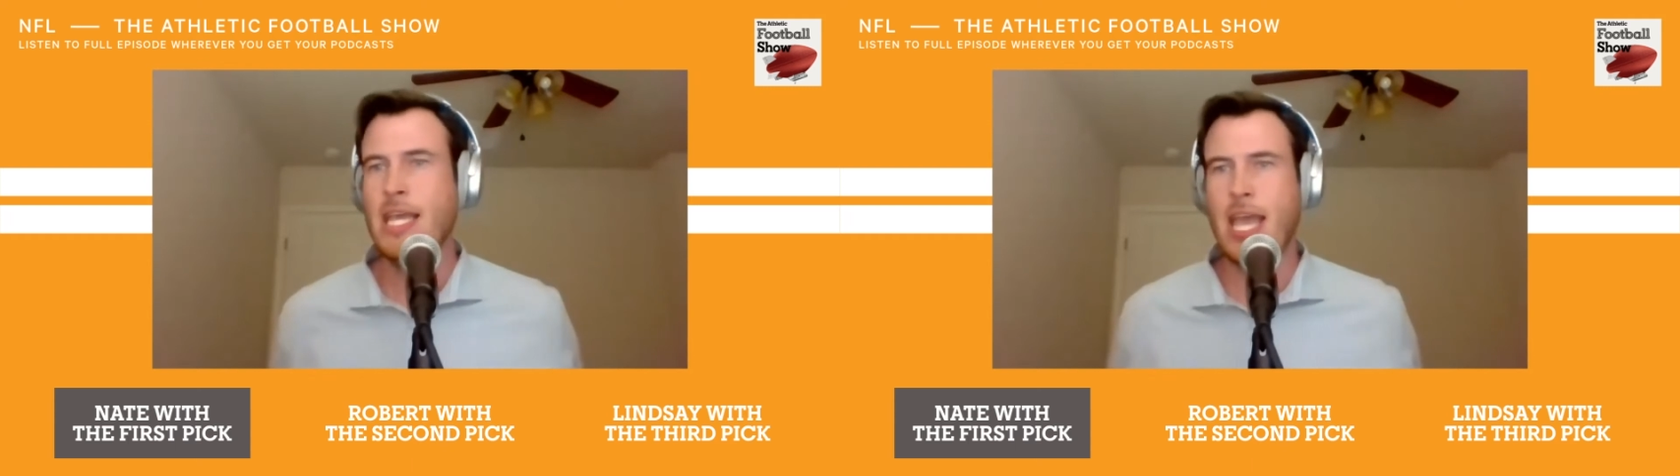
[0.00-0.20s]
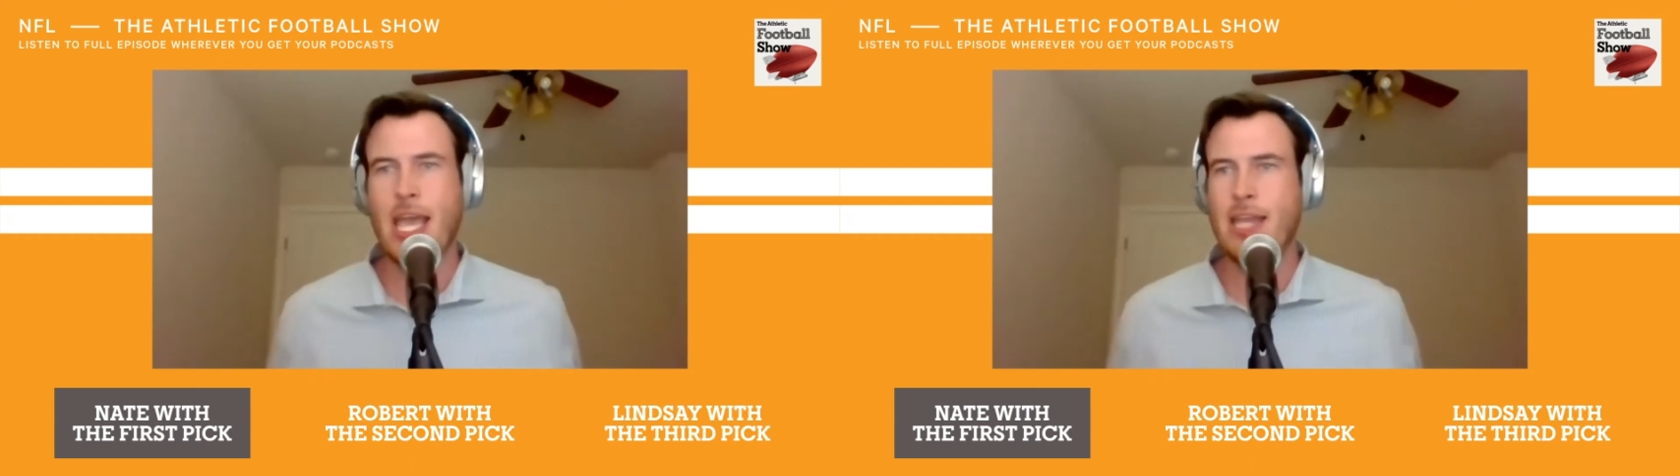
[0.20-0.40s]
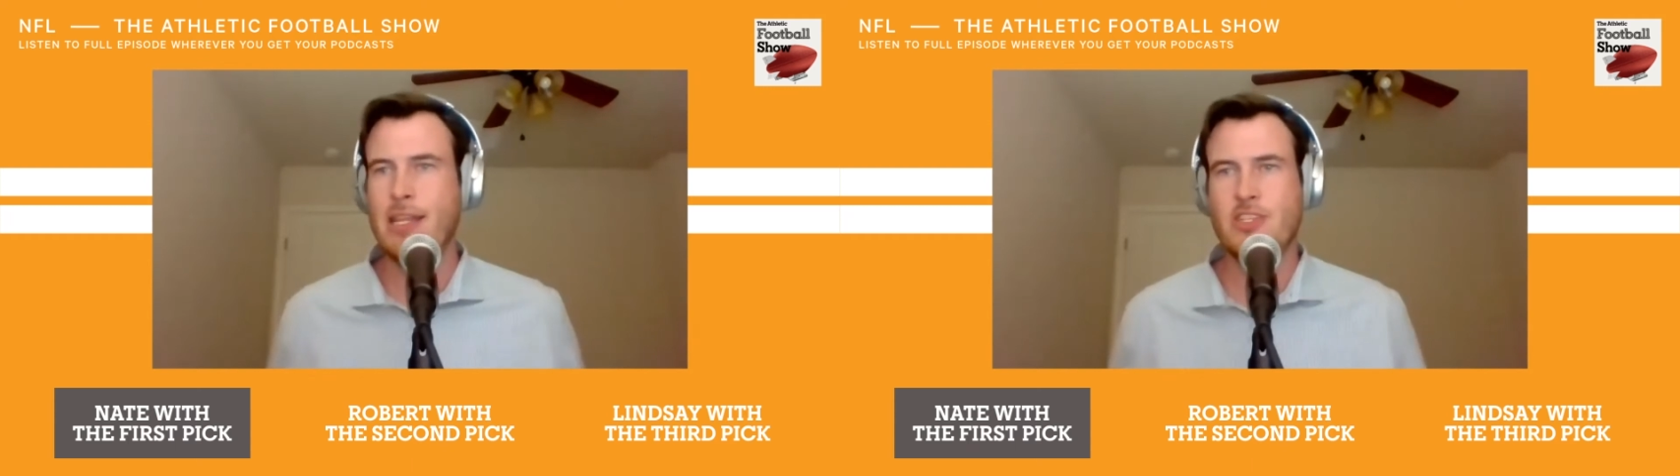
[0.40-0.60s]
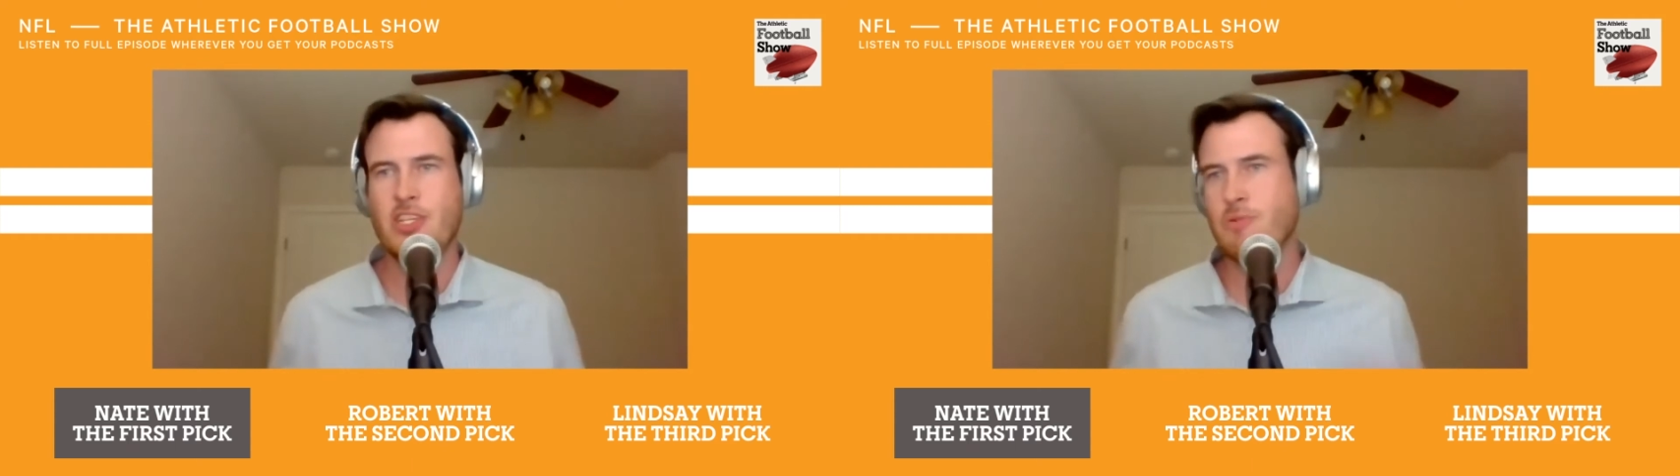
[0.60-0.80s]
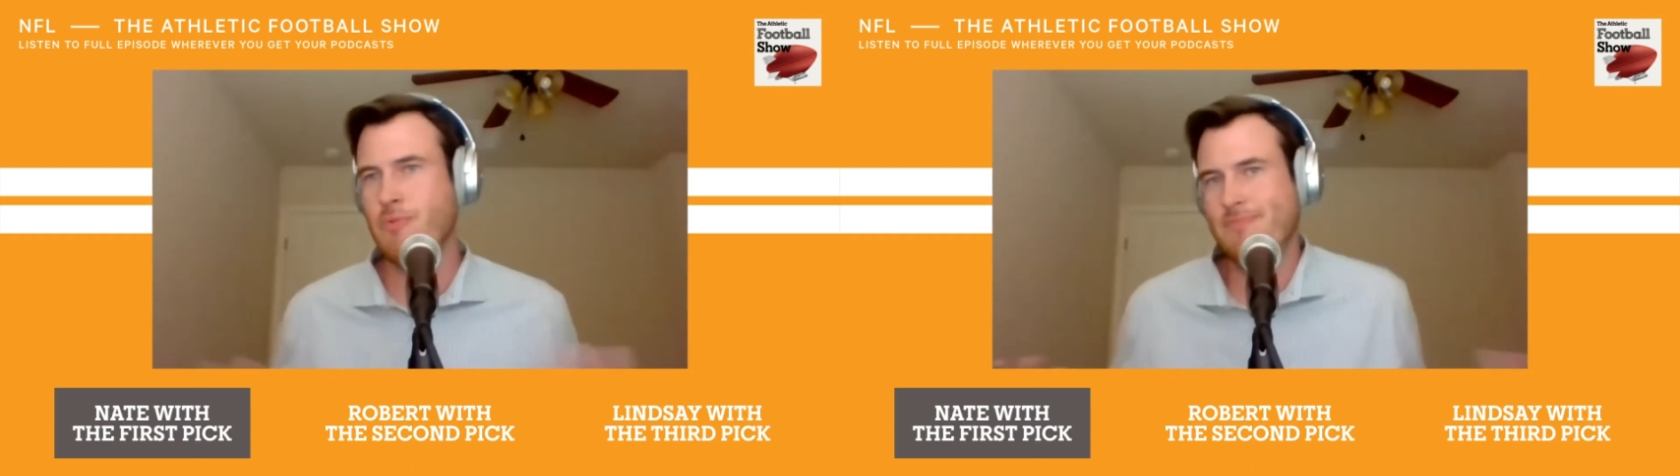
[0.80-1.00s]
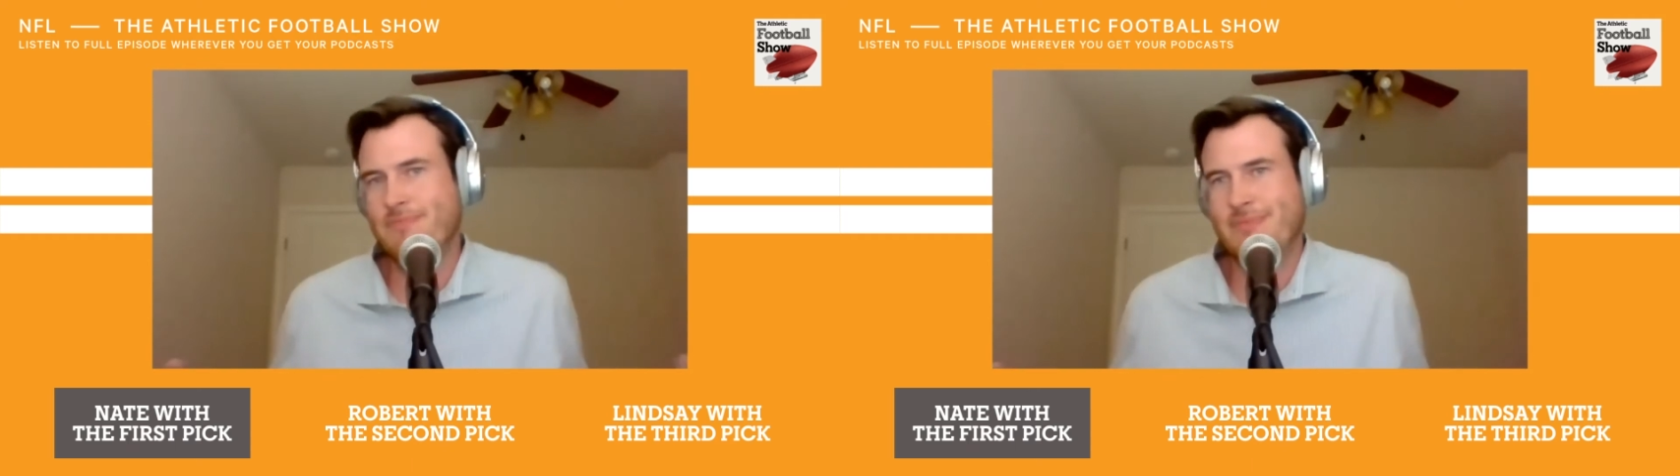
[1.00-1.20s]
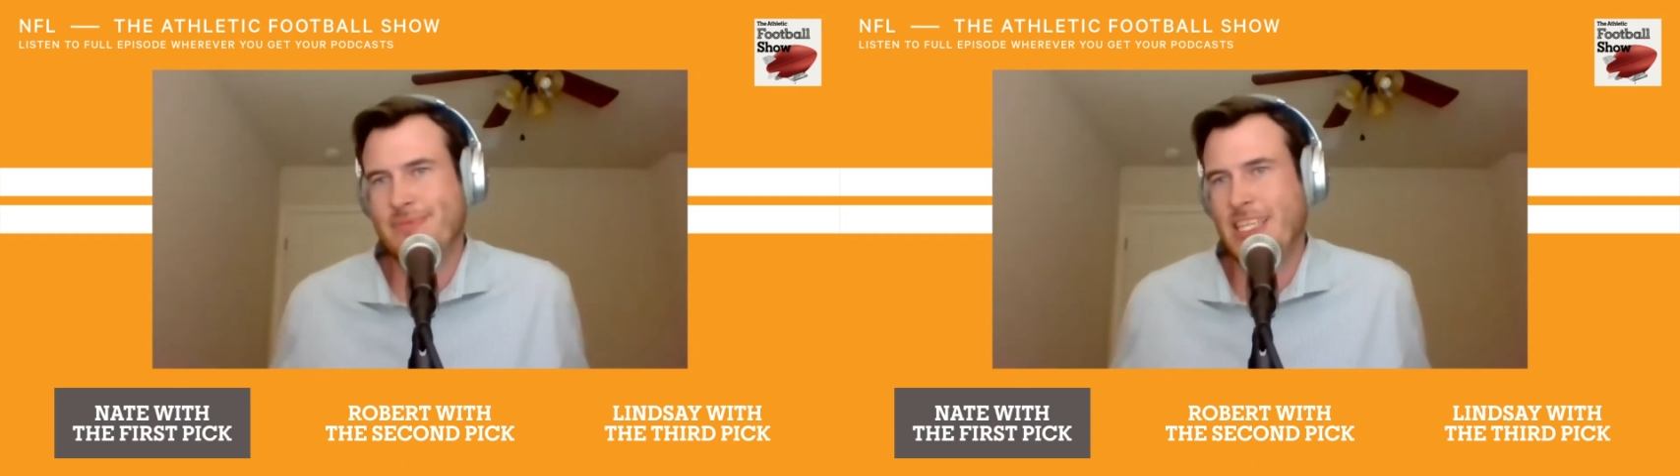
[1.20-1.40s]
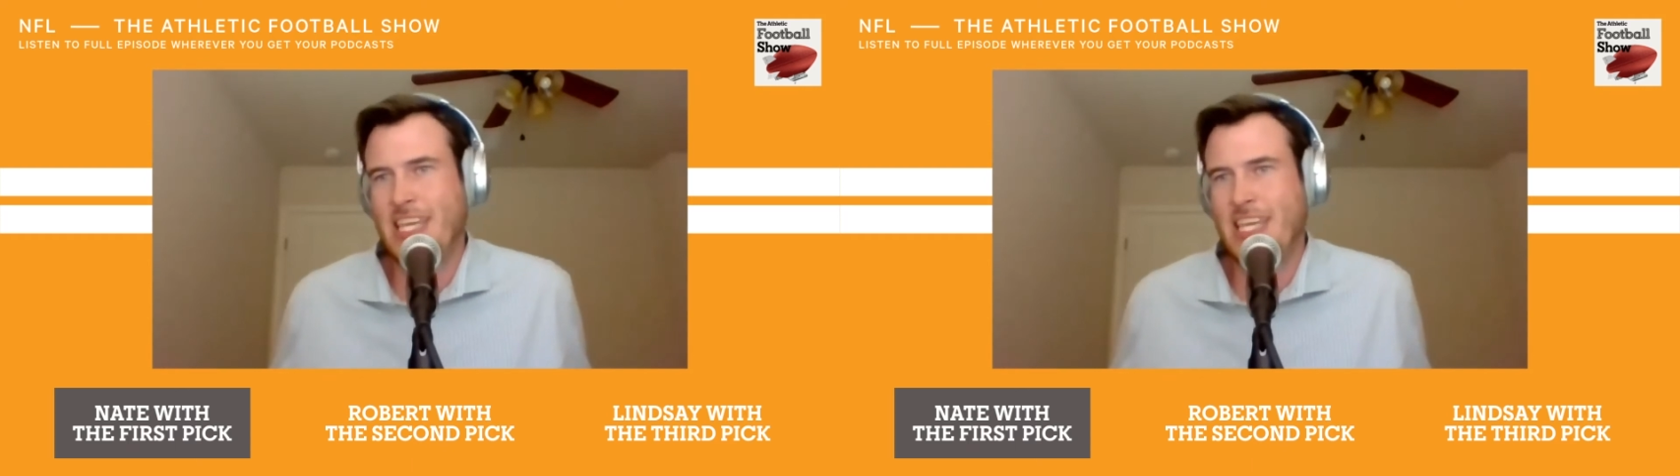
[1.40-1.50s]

and it's just you